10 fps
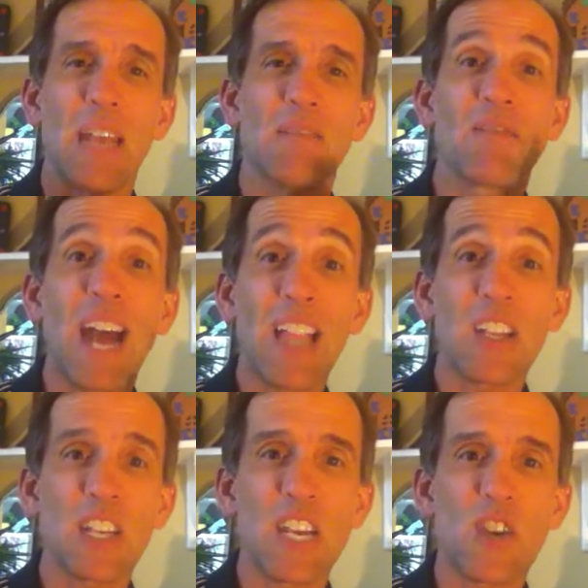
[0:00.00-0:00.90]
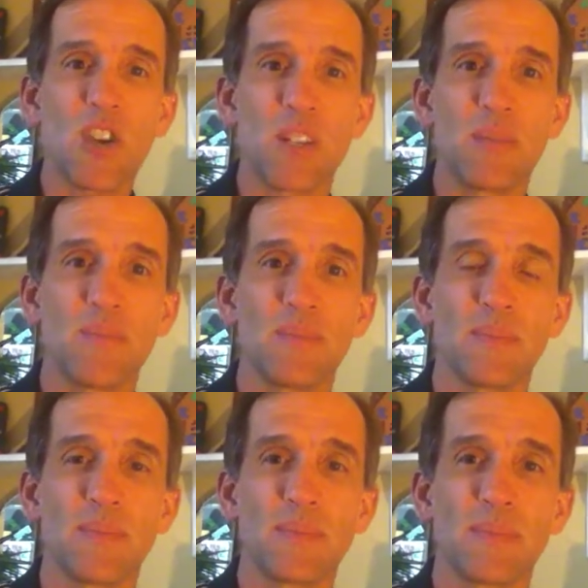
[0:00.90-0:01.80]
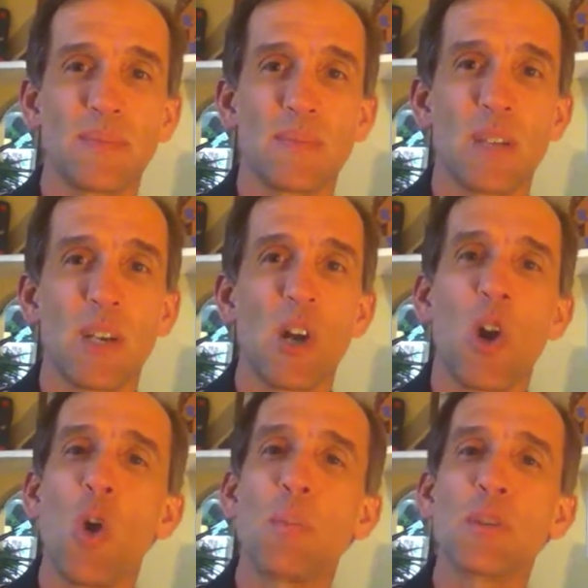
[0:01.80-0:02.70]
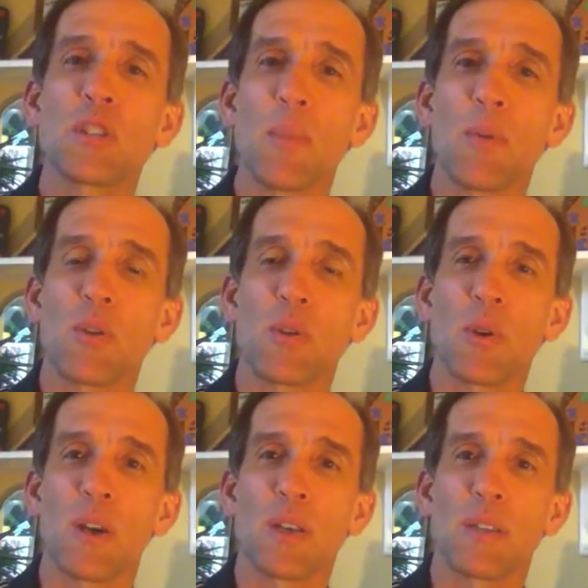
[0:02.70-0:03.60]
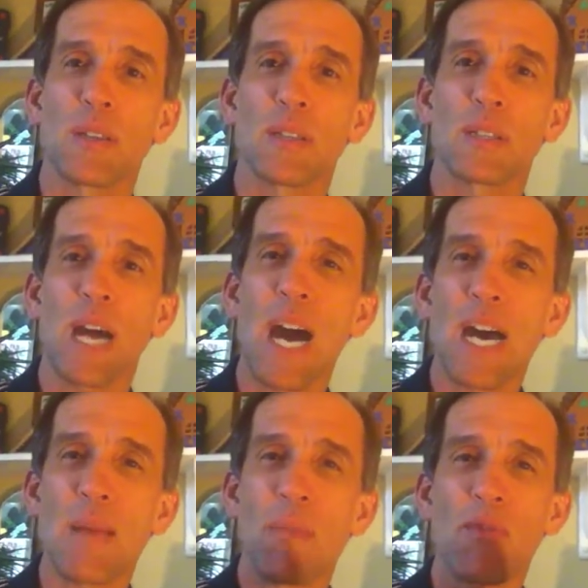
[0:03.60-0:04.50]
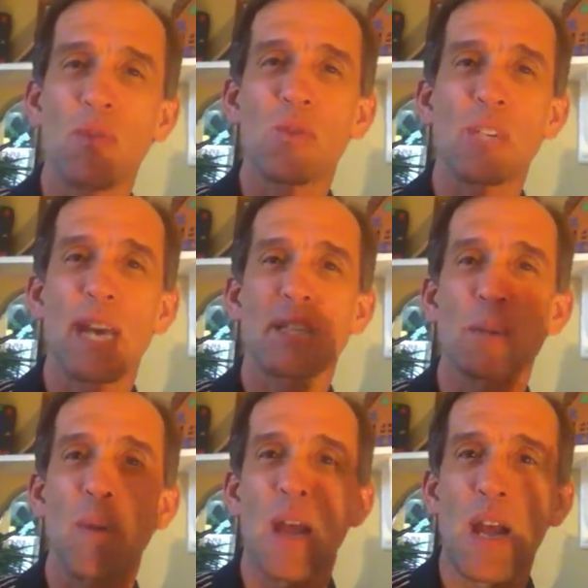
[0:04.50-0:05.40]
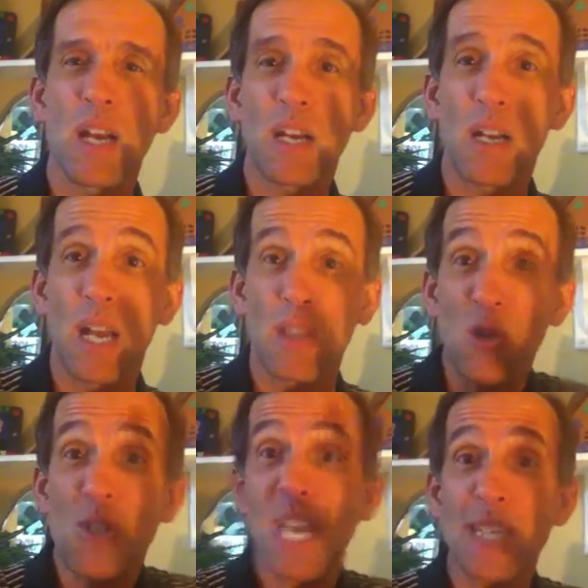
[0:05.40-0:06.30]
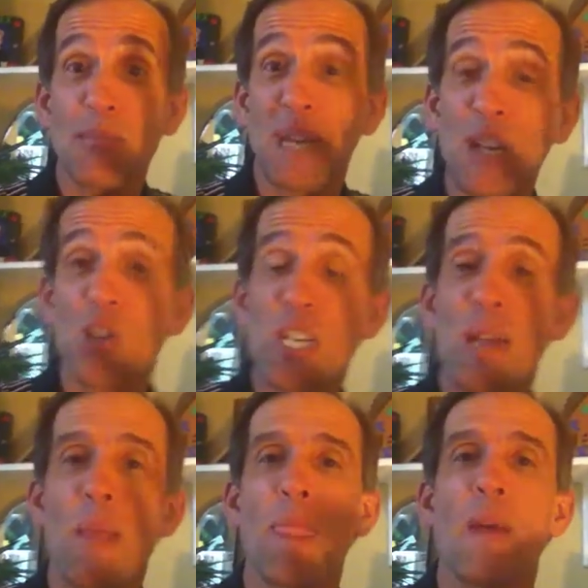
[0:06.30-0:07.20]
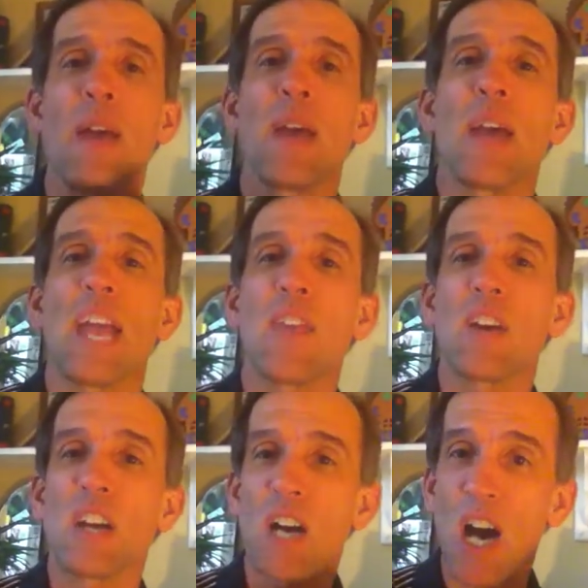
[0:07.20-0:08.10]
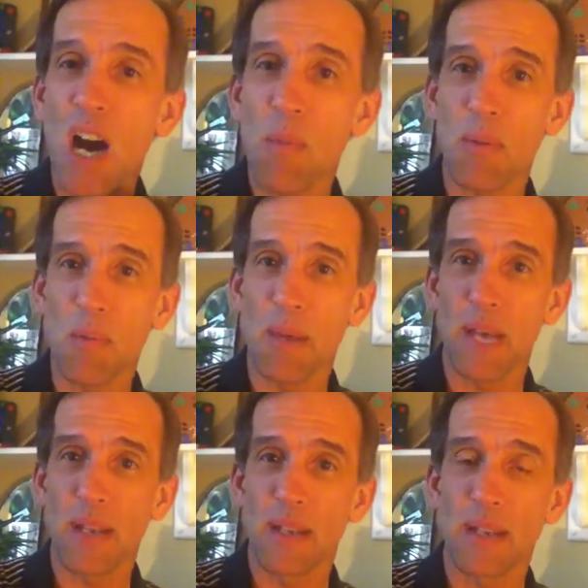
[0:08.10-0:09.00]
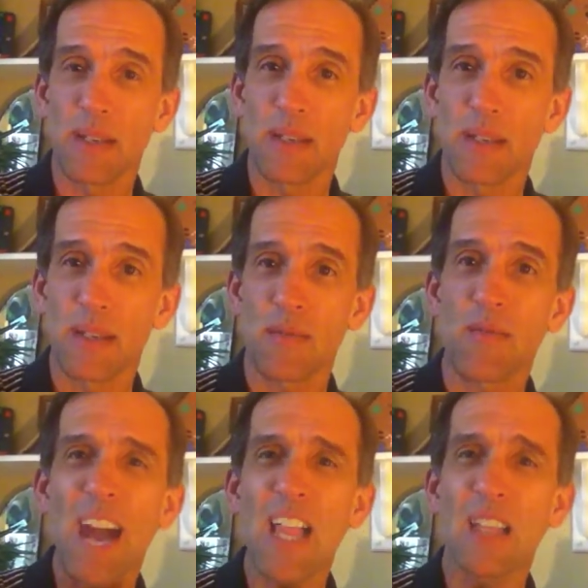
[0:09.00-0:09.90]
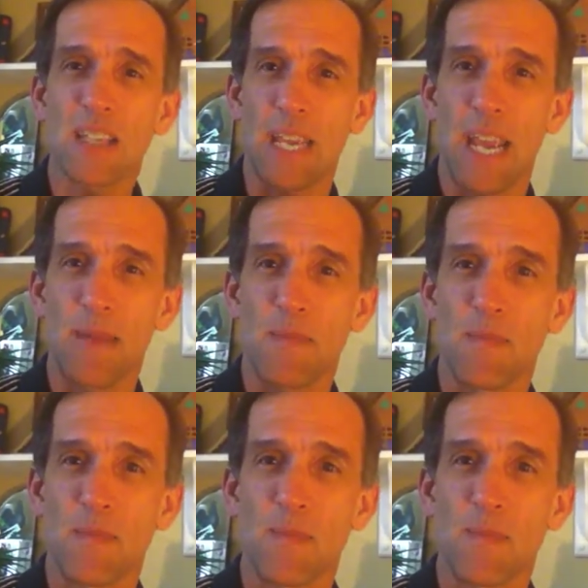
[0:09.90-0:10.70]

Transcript: and validation opens up the door. Time, enthusiasm, enthusiasm, energy, and then compliment, validate.